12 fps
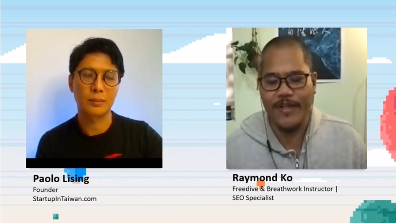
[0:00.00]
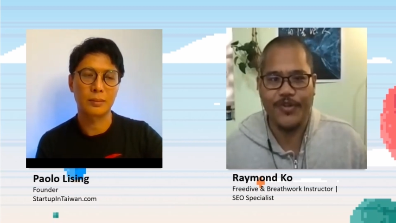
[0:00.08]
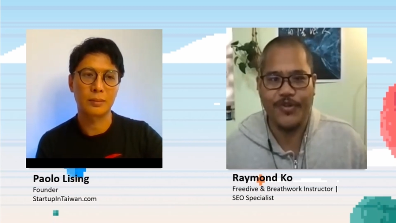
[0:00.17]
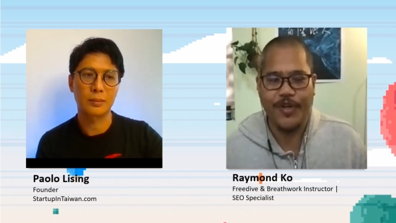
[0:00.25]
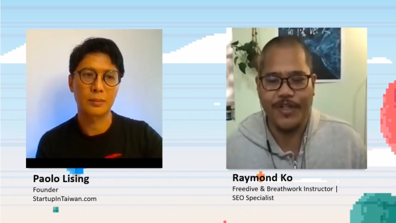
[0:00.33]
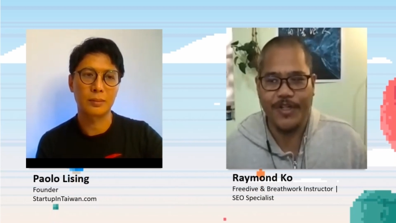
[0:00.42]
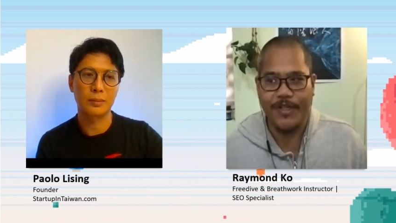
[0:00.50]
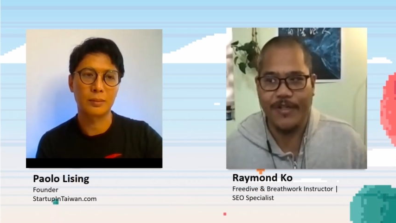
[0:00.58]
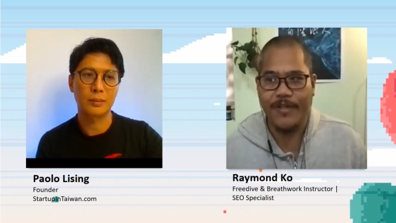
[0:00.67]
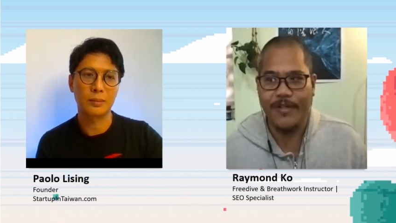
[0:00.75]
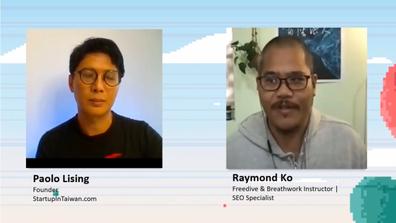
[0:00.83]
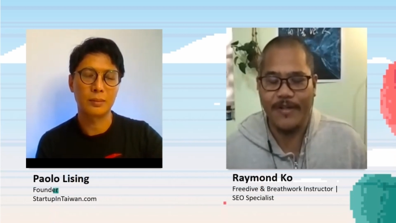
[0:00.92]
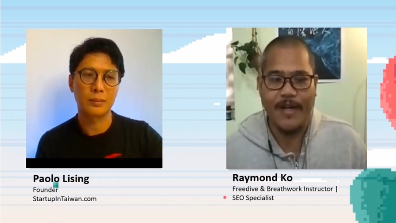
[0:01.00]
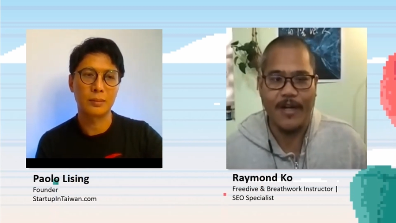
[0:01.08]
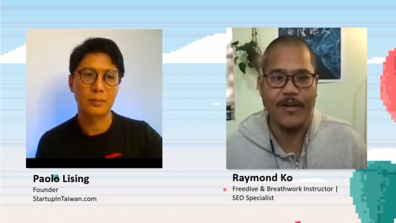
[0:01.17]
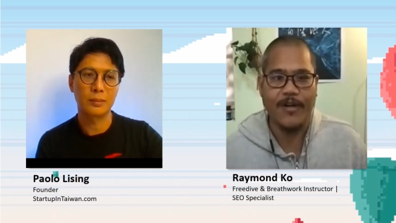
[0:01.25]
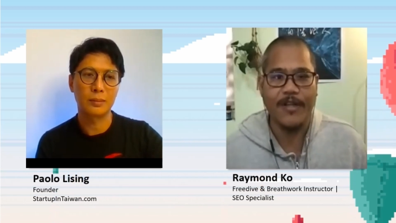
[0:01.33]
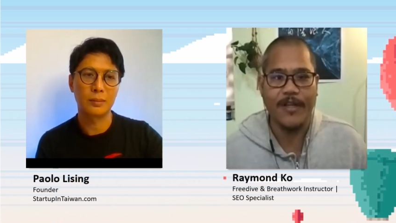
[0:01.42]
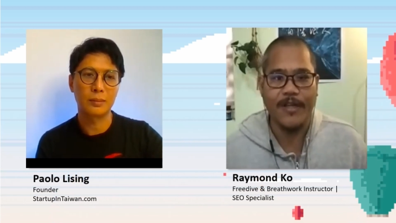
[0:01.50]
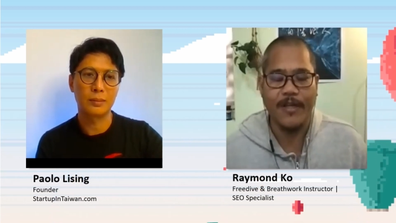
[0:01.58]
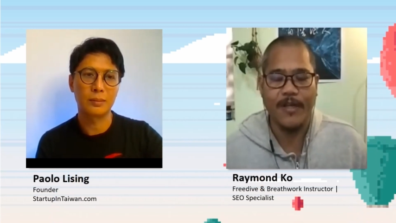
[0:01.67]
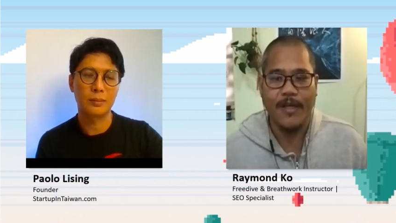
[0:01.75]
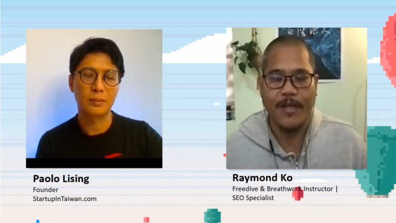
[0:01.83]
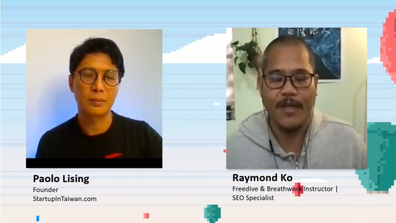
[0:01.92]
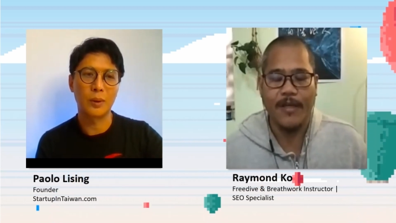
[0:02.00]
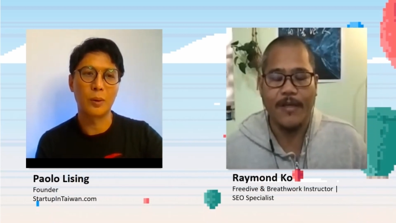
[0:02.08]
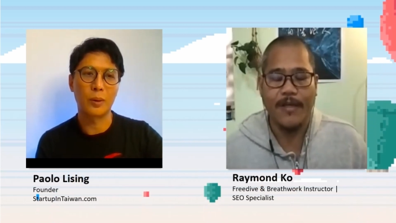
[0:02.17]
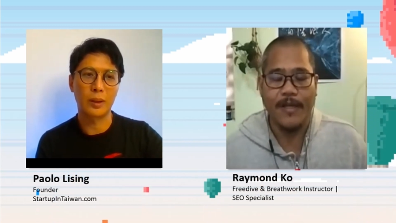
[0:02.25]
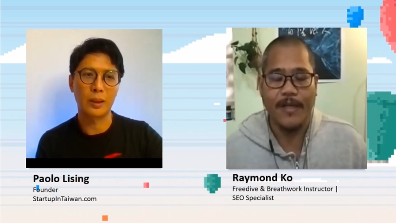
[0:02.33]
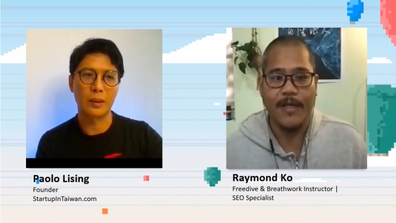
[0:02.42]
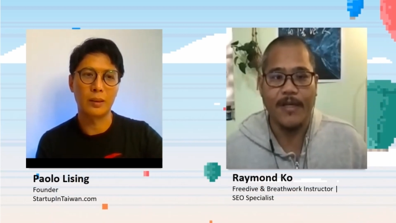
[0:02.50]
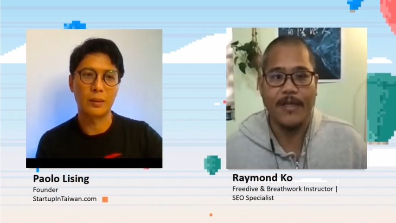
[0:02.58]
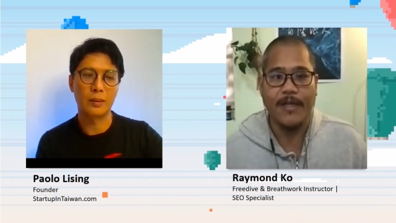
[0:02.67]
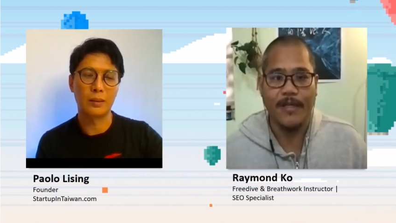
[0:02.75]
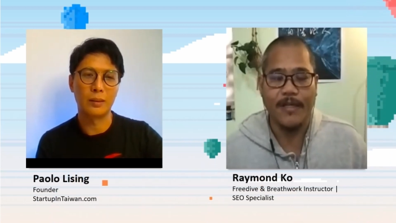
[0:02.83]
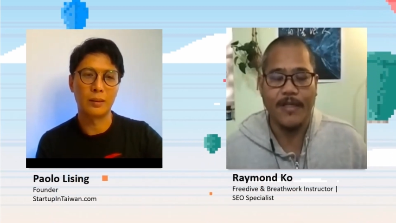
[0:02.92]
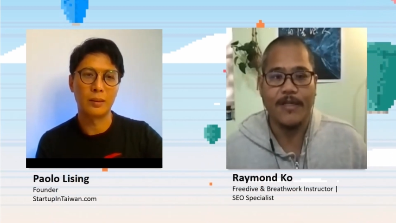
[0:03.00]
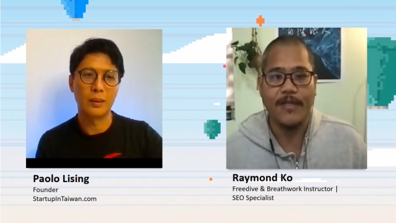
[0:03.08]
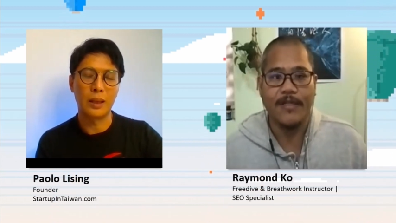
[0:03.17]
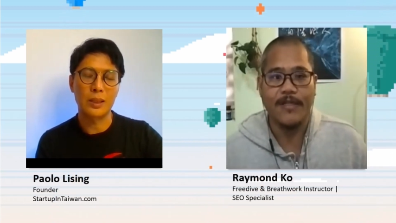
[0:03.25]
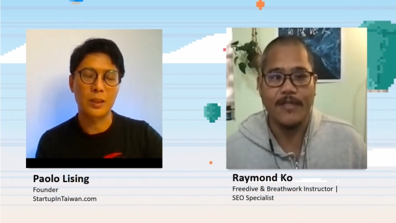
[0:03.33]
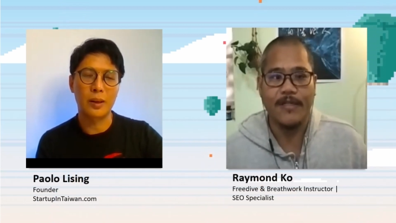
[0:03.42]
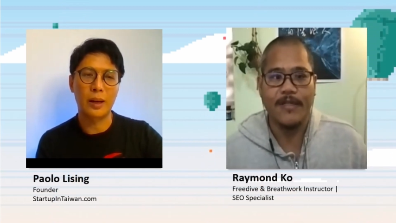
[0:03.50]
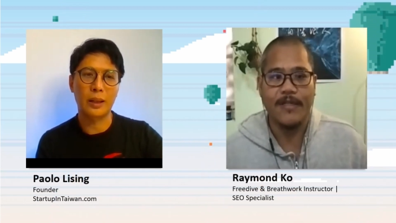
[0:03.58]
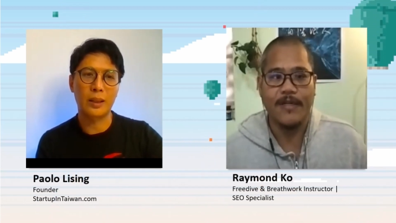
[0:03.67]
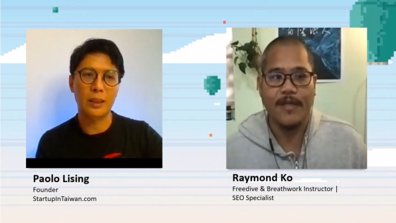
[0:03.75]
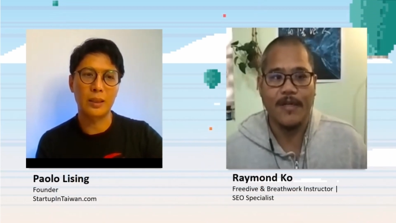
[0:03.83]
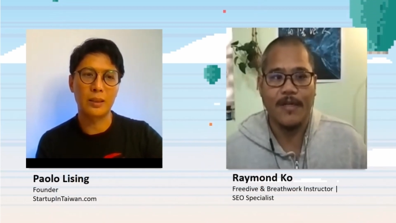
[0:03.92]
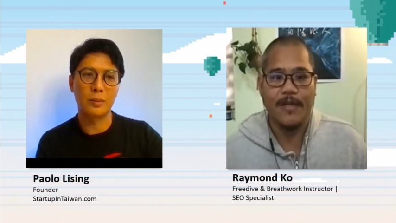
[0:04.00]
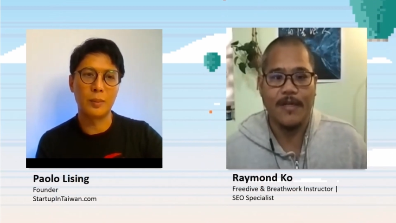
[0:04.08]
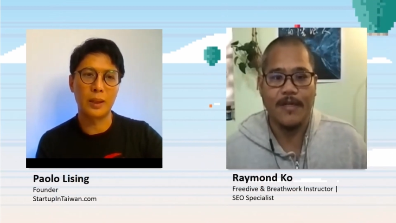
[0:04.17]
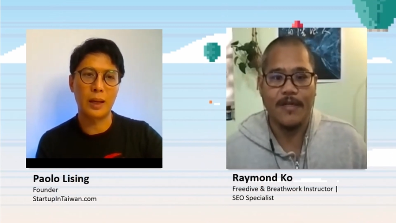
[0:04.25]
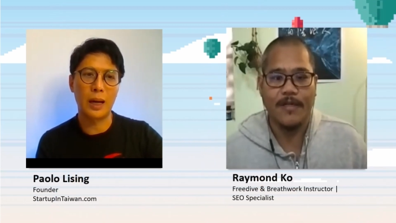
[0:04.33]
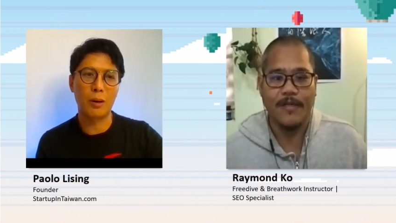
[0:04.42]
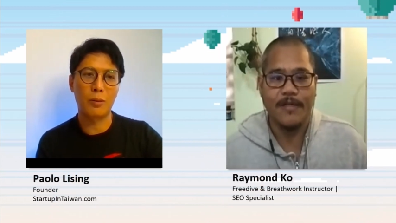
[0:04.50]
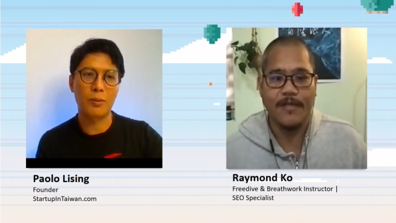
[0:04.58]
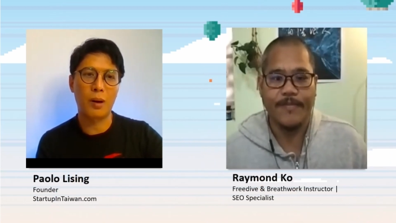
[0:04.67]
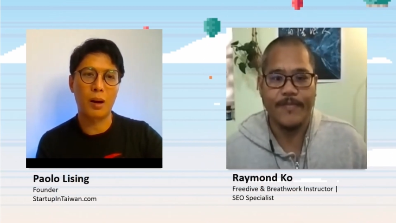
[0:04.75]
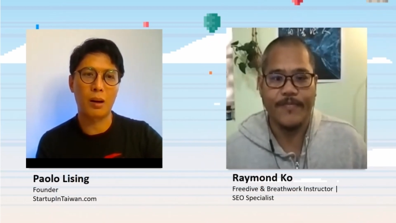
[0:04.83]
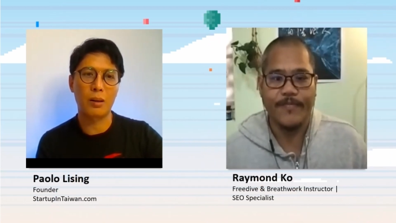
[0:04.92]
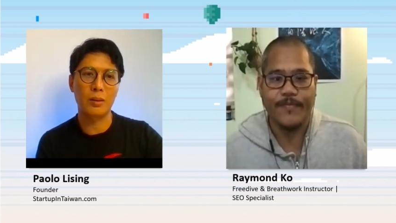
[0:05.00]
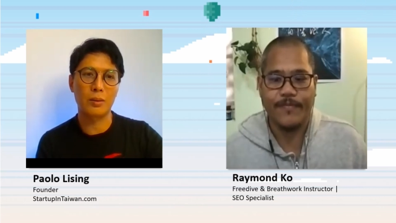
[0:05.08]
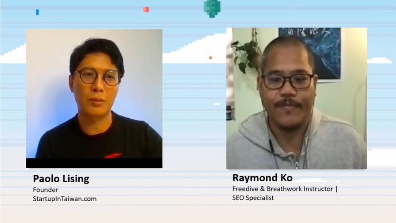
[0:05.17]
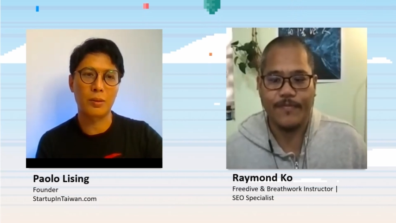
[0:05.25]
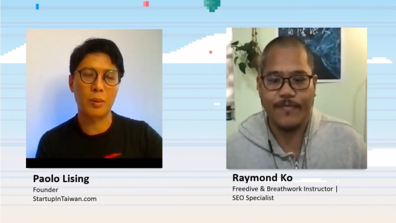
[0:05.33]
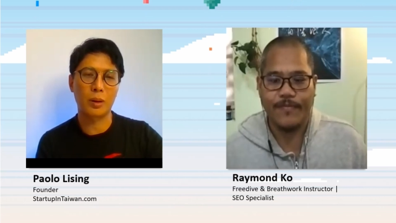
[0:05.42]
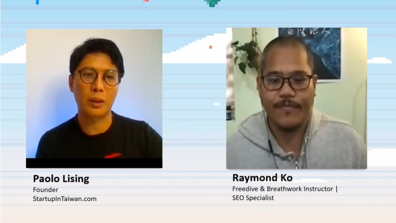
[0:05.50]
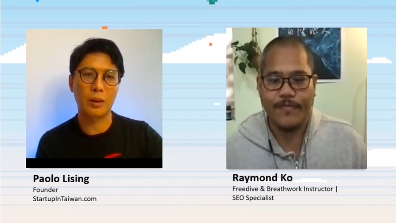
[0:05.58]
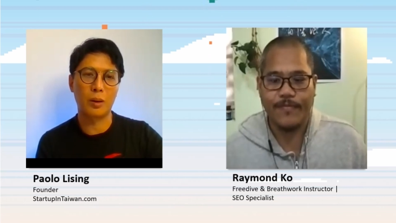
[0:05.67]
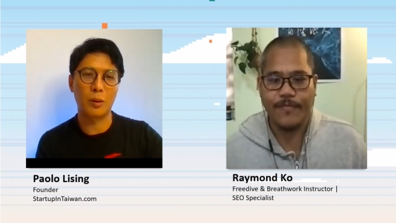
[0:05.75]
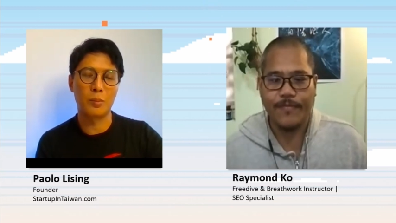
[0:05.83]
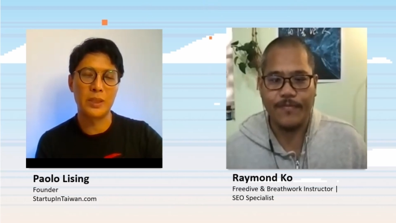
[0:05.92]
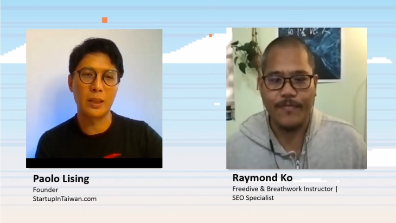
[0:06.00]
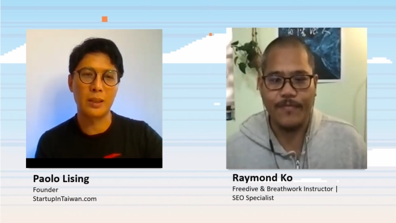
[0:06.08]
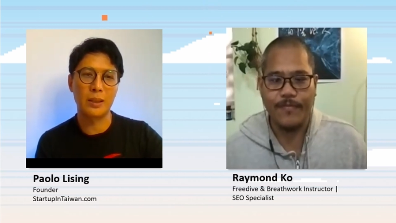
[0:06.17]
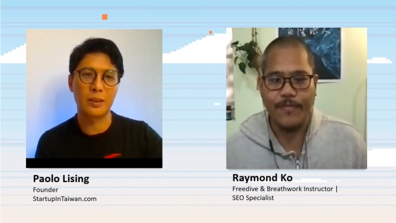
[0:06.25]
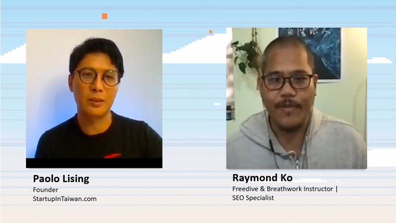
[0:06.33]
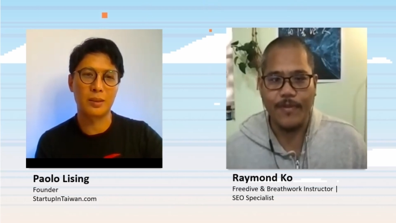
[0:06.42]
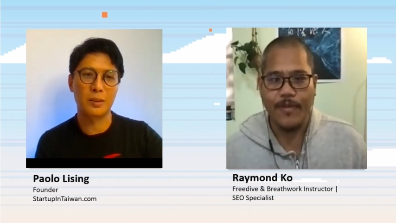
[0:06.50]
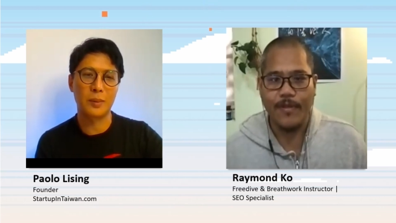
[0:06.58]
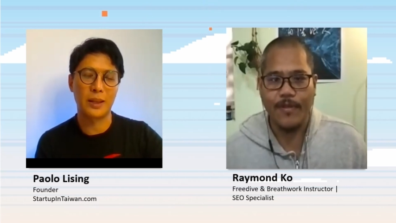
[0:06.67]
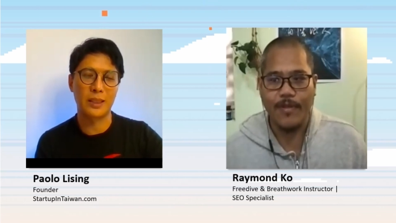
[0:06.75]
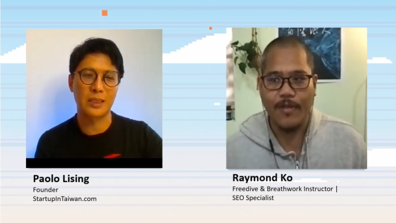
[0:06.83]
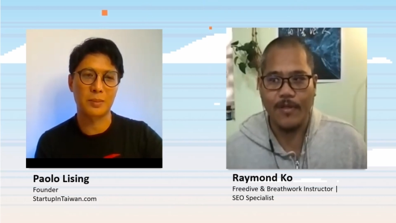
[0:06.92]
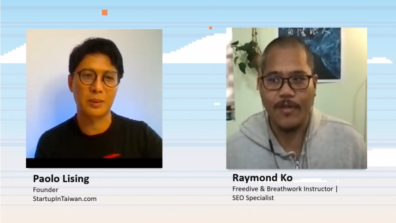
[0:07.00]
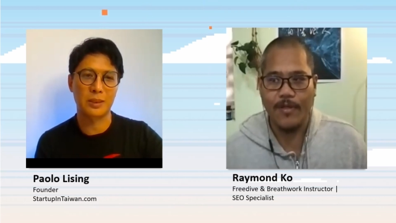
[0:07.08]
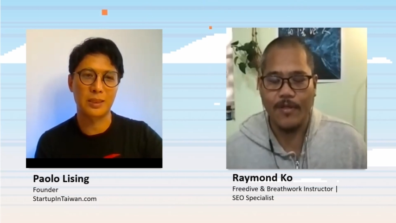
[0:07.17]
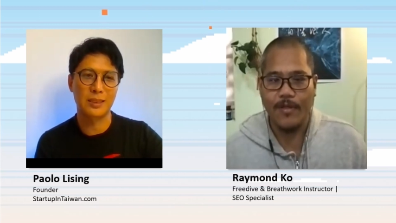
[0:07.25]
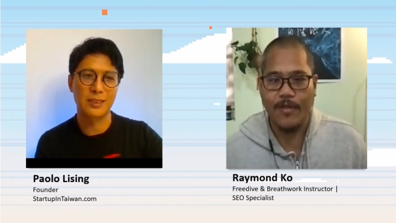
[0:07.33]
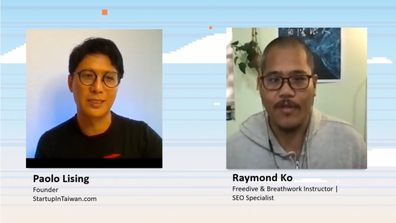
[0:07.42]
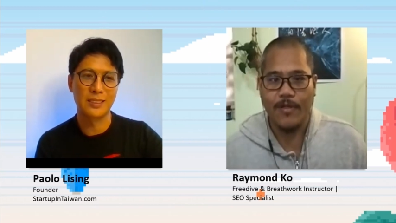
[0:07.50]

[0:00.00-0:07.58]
Speaker 1: registration inherently.
Speaker 2: Okay. Yeah. Sorry, I cut you. But how far are you from obtaining your passport?